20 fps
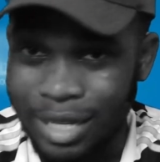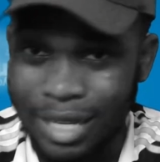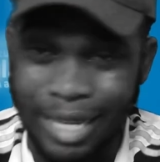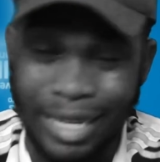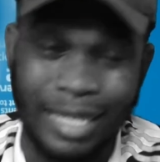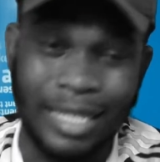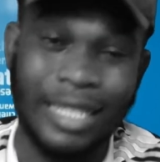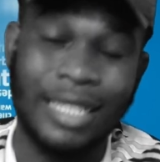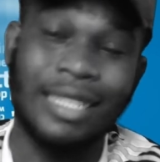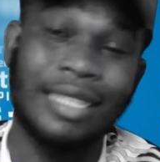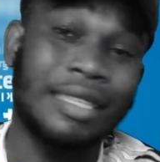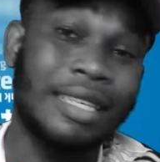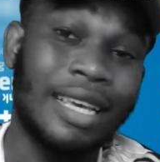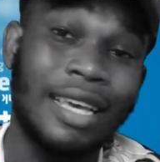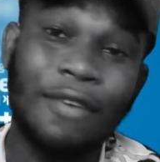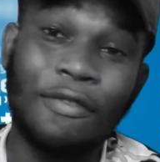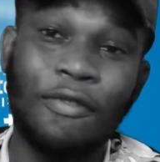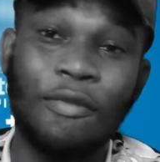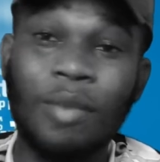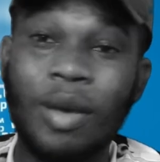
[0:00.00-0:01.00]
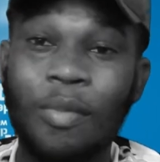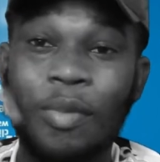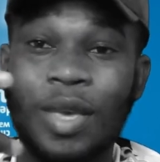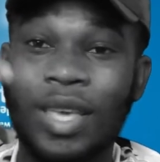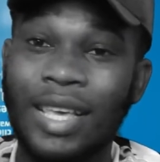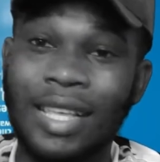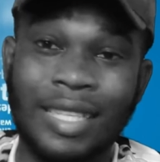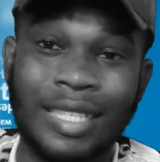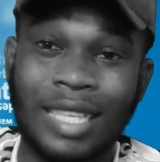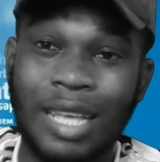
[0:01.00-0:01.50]
that is if
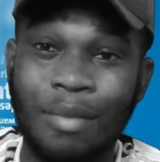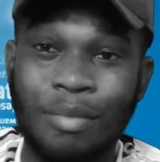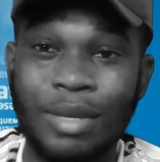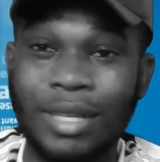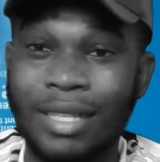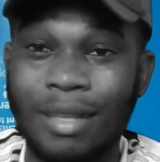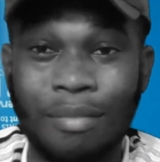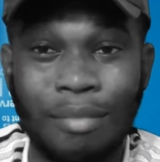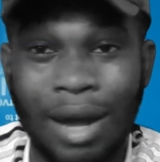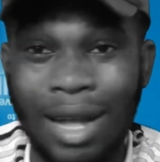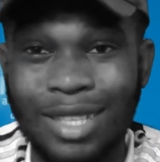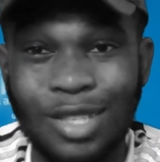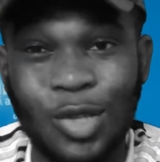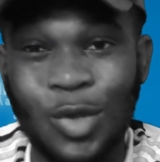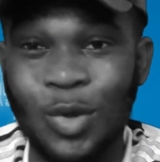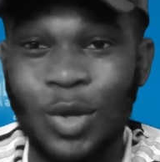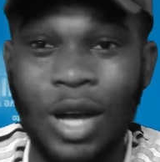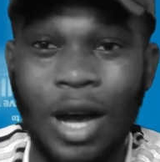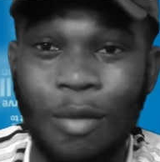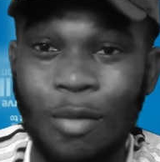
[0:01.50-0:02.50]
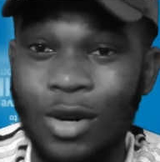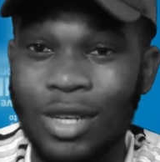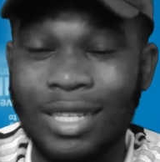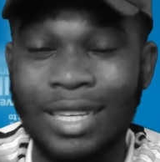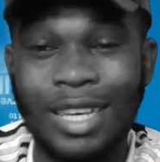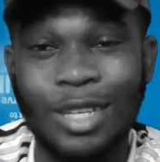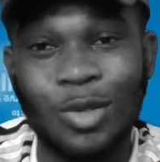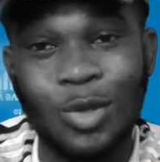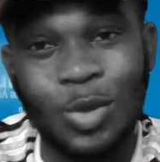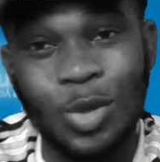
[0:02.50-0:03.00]
maybe in some months to come or
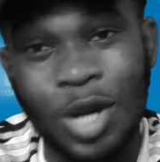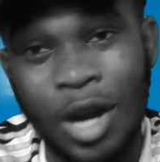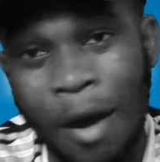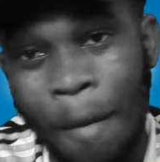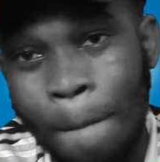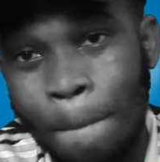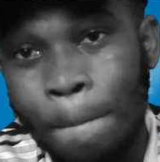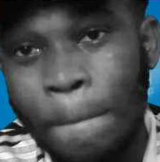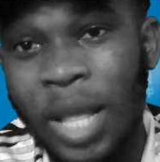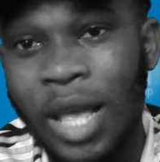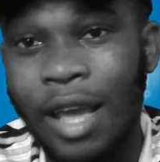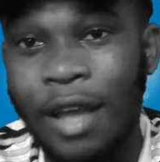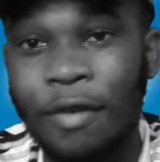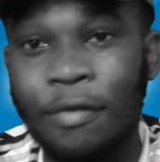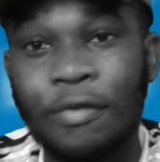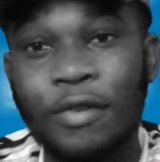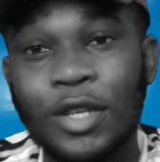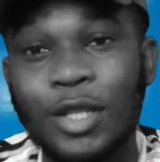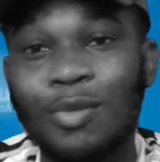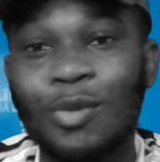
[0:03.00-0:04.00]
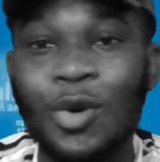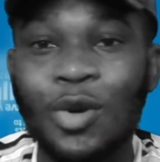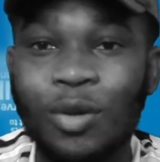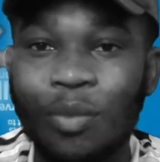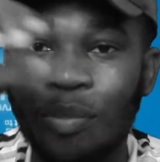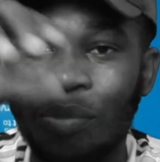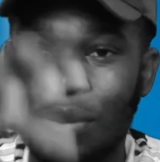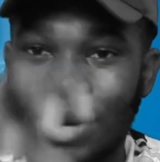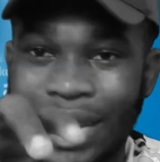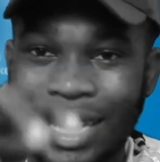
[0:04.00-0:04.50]
years to come and
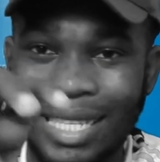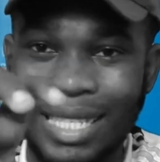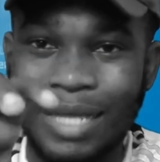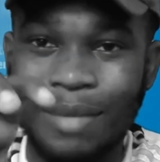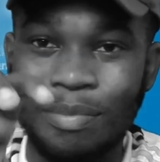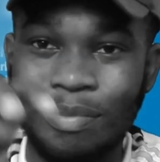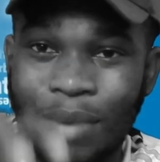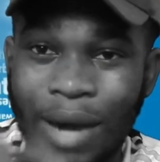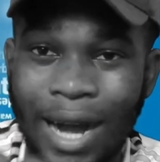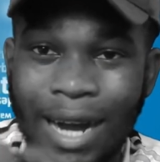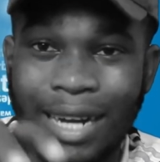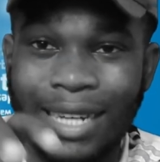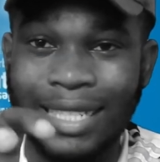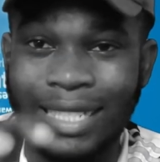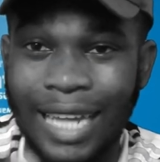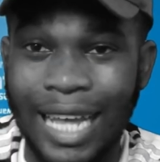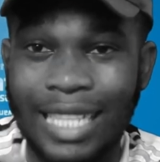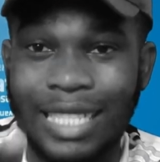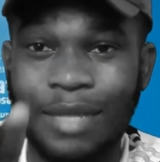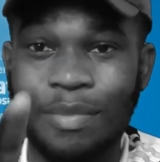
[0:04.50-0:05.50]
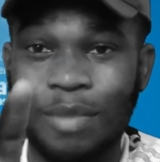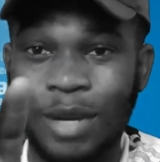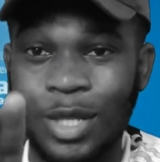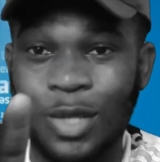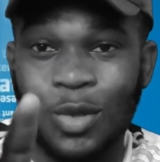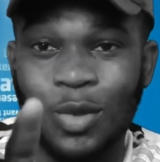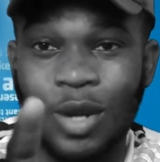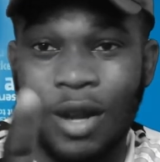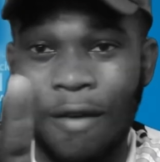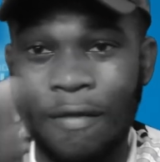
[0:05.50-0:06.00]
facebook brings back that
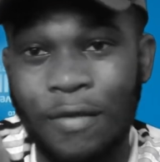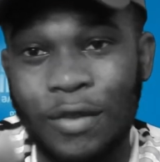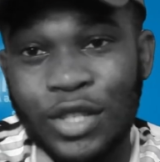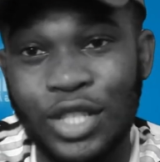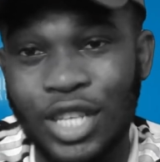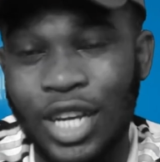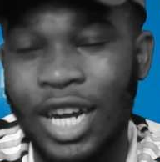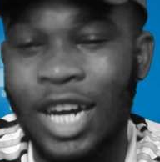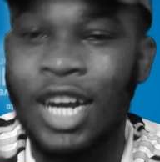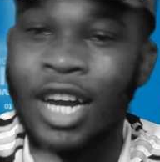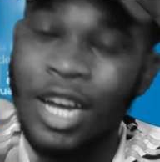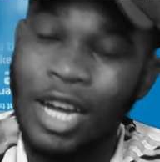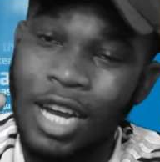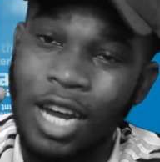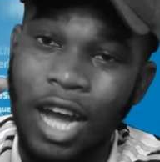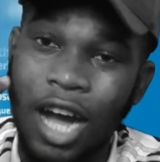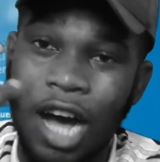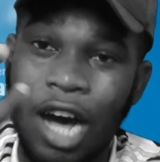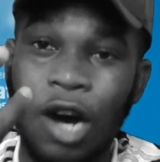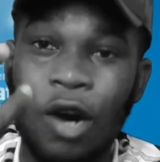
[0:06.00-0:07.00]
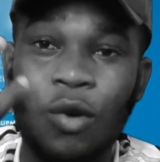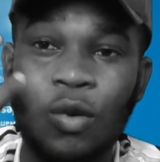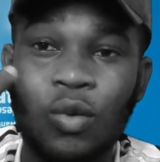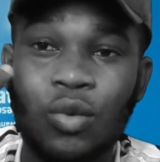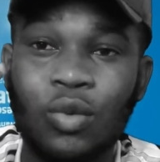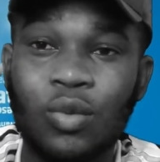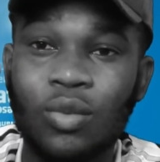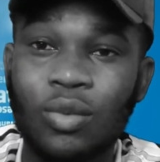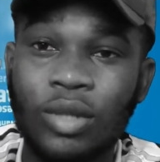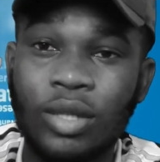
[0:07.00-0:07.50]
particular feature i
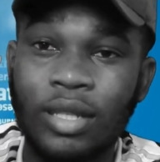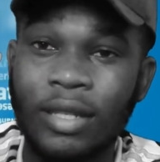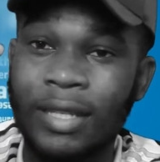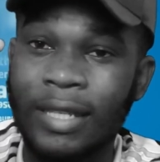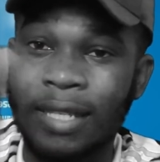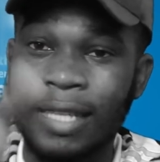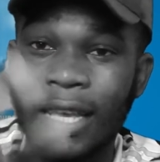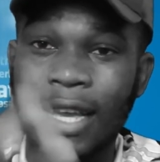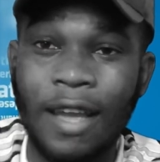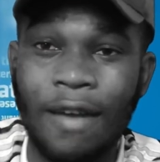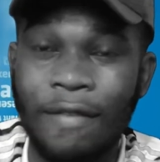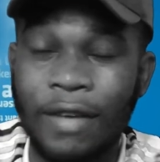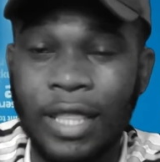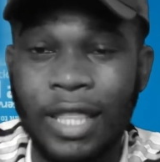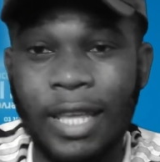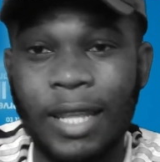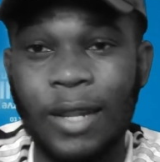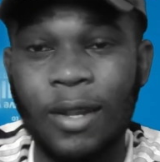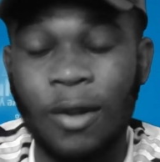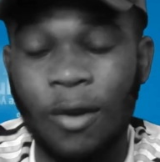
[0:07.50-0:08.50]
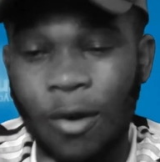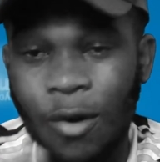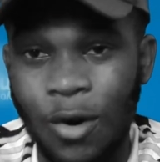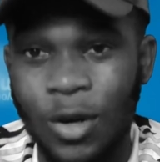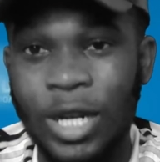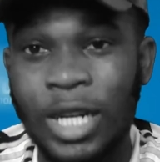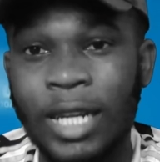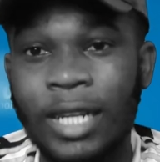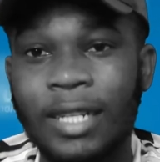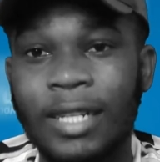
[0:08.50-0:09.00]
will say everything
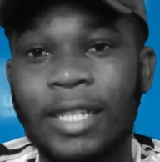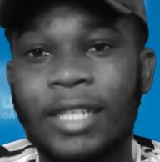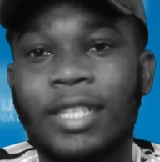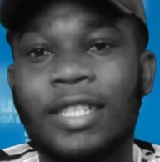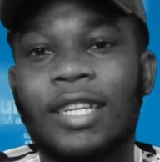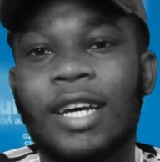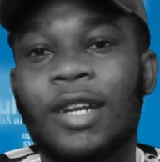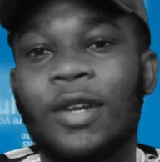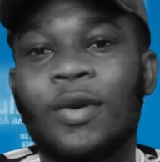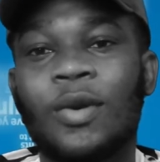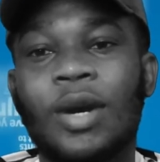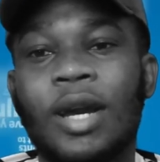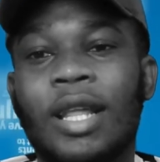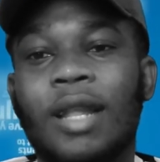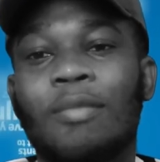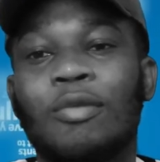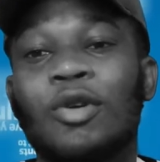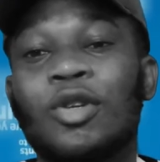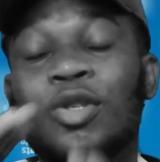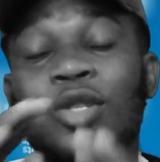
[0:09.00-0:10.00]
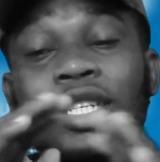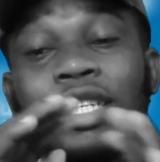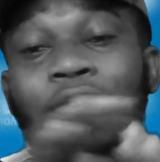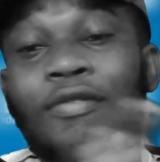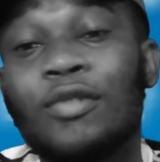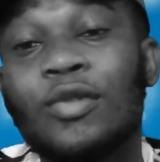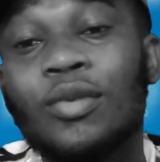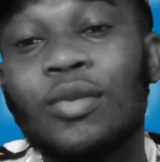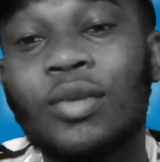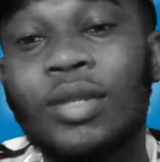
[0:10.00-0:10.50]
on this channel and i'm going to
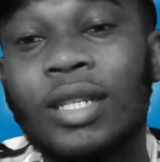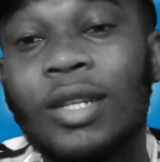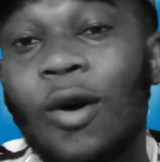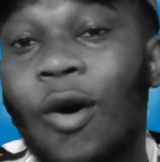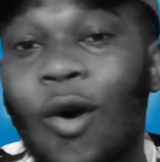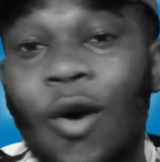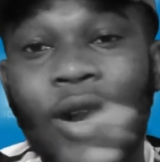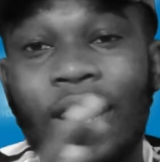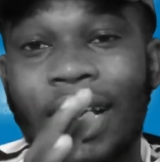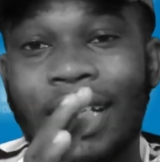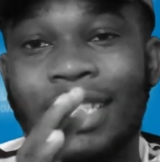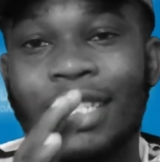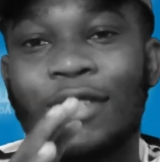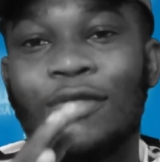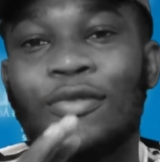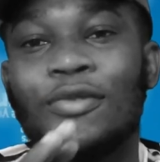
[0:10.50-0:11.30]
give you all that